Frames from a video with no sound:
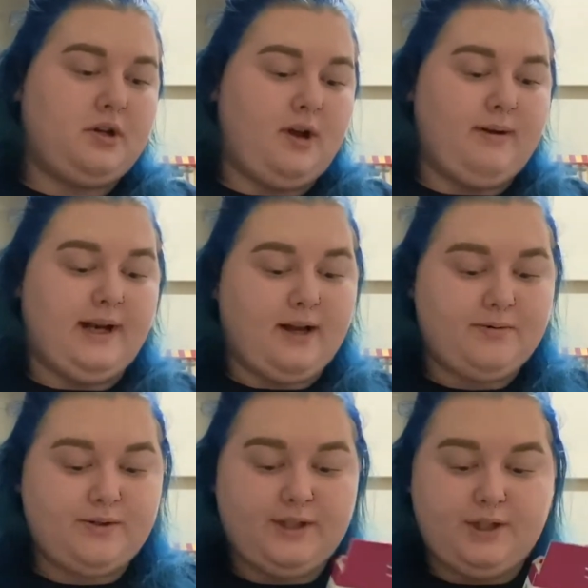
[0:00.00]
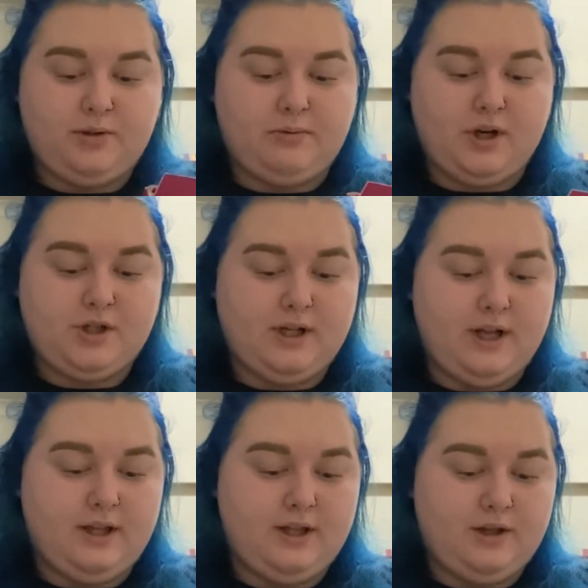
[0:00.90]
And it comes with the little brush, and I
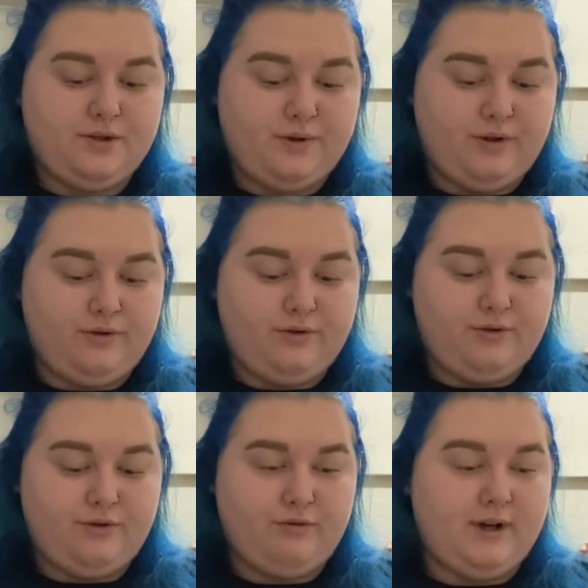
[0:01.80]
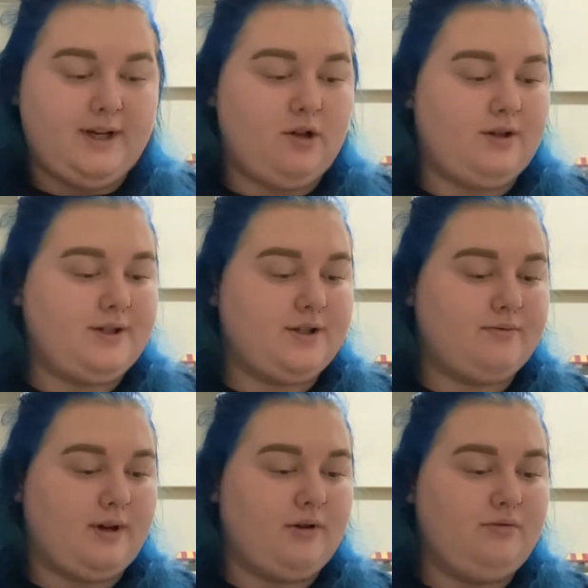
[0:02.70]
think those were $3 as
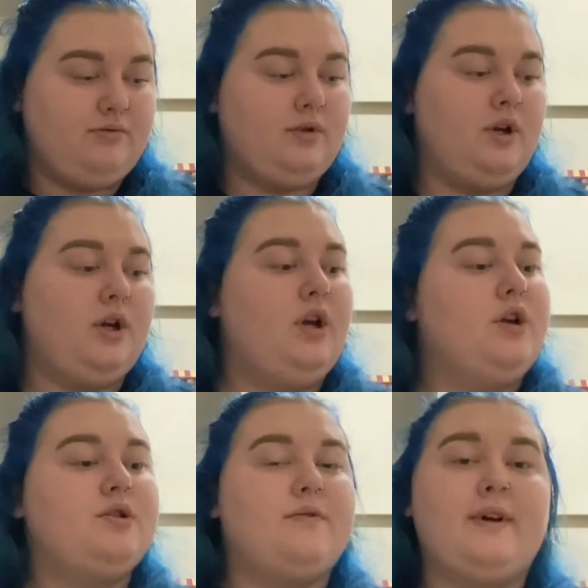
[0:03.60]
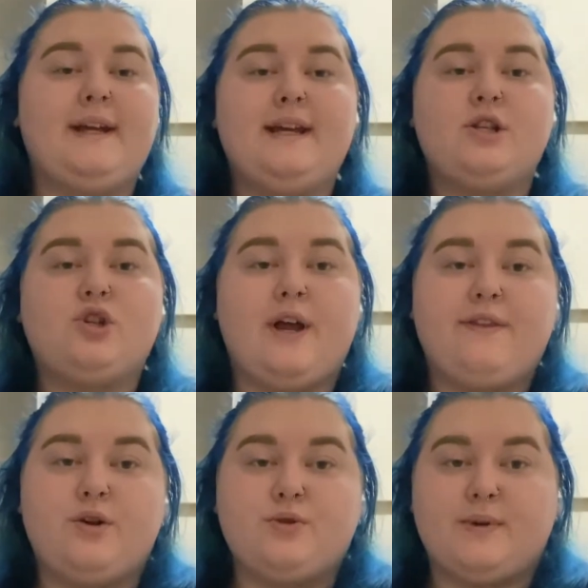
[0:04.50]
well. So I'm very keen to try
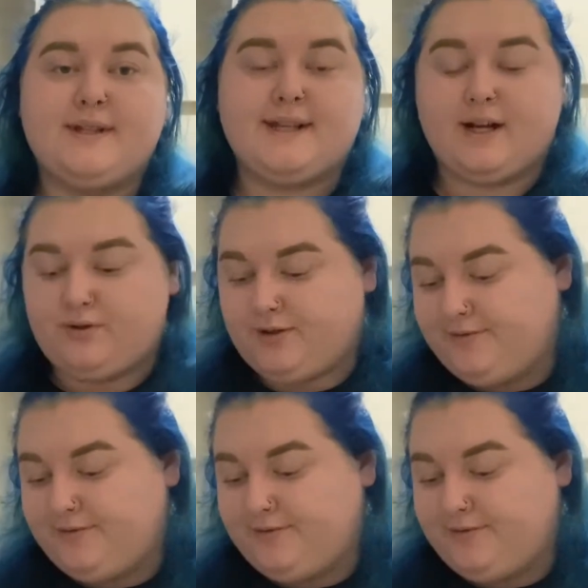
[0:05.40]
those ones out.